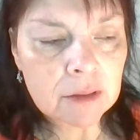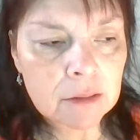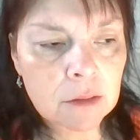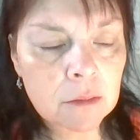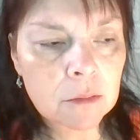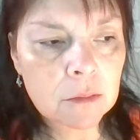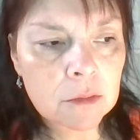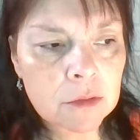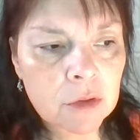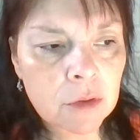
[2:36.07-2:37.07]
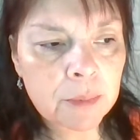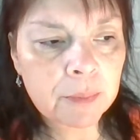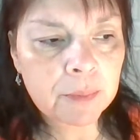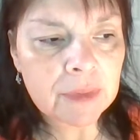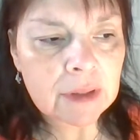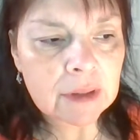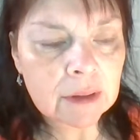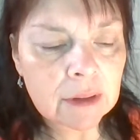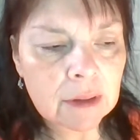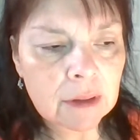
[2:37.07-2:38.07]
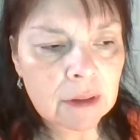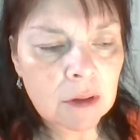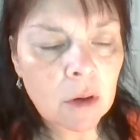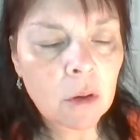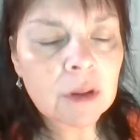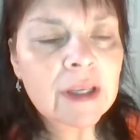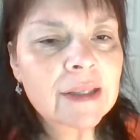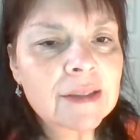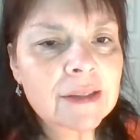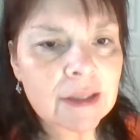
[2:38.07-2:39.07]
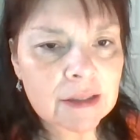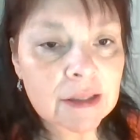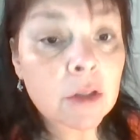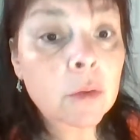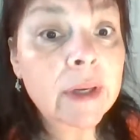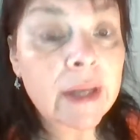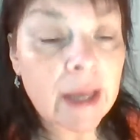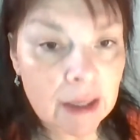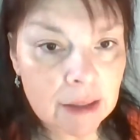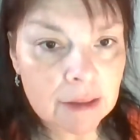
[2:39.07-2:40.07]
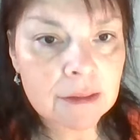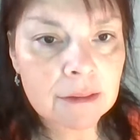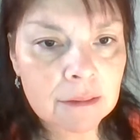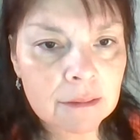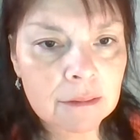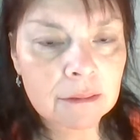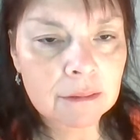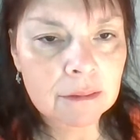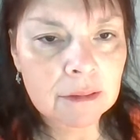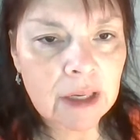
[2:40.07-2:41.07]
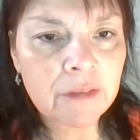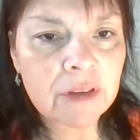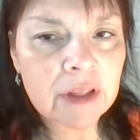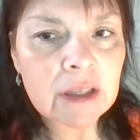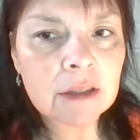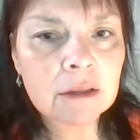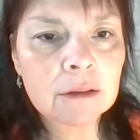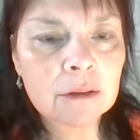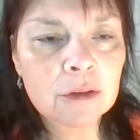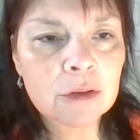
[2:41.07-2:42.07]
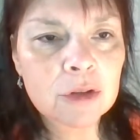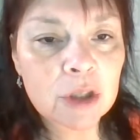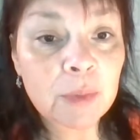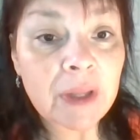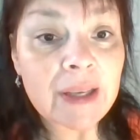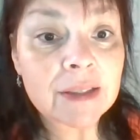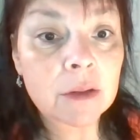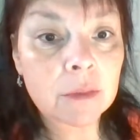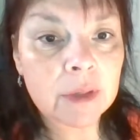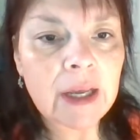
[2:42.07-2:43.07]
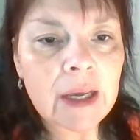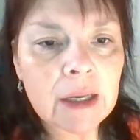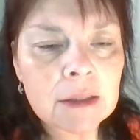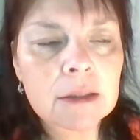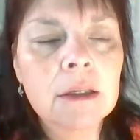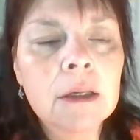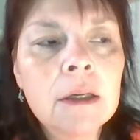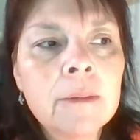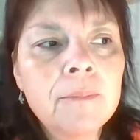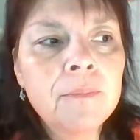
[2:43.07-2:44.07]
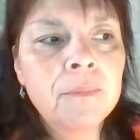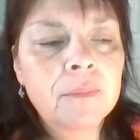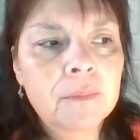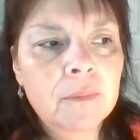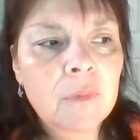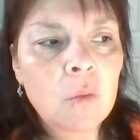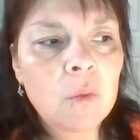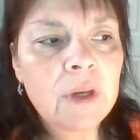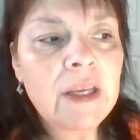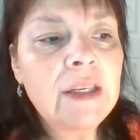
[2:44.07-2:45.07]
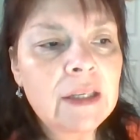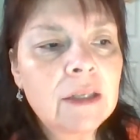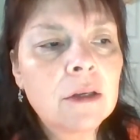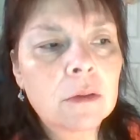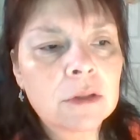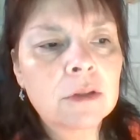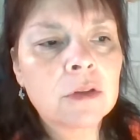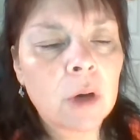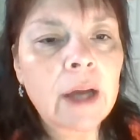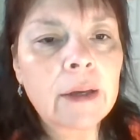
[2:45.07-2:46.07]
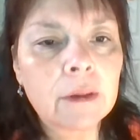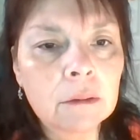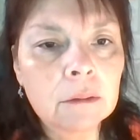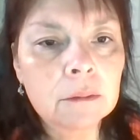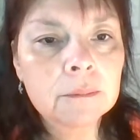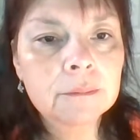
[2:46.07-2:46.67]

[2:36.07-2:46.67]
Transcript: so the whole thing is this: in 3 days, everything took place in 3 days. When He did go to trial,